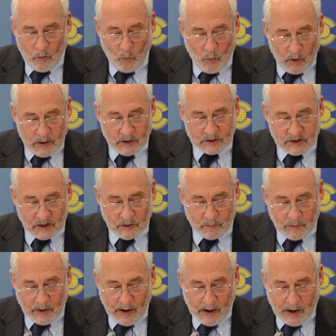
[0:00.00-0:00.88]
One is
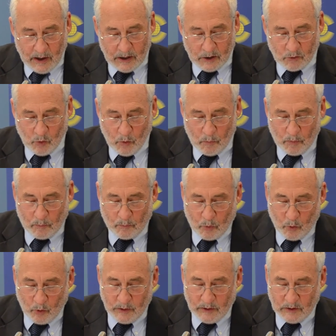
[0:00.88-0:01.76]
that any group of
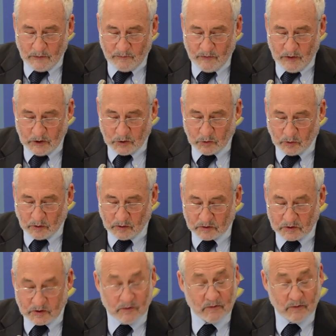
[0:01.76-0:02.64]
poor
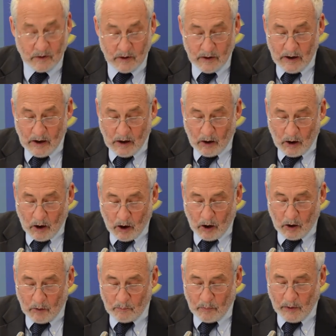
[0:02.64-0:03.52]
individuals
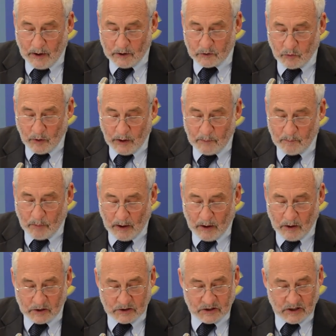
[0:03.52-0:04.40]
harmed by a trade
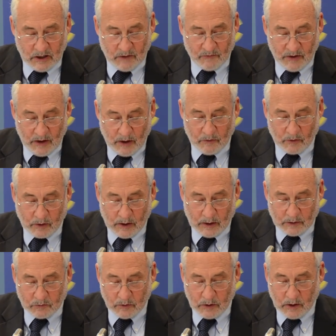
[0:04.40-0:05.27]
policy of another
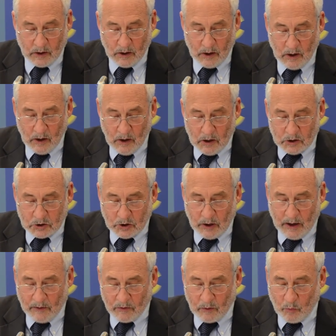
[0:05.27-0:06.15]
country
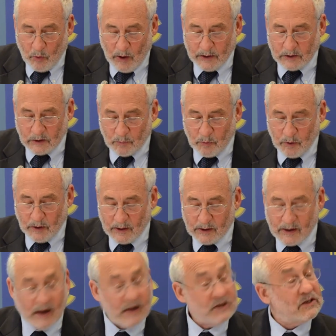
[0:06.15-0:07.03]
should have the right to bring a
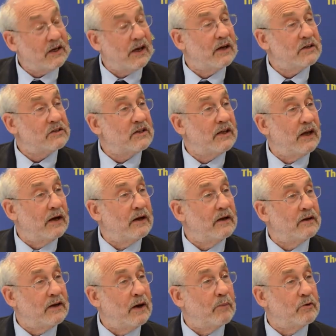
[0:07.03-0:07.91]
case against the
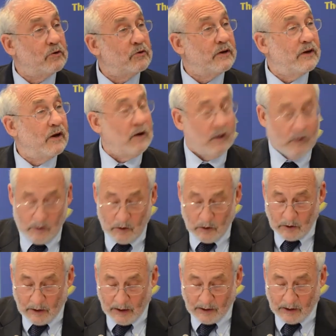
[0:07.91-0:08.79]
WTO,
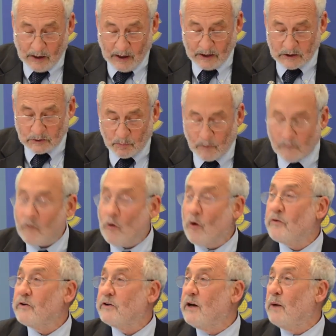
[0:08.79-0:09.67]
a case
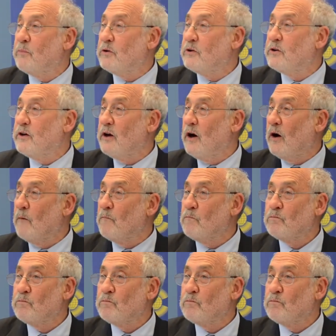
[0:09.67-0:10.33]
before the WTO.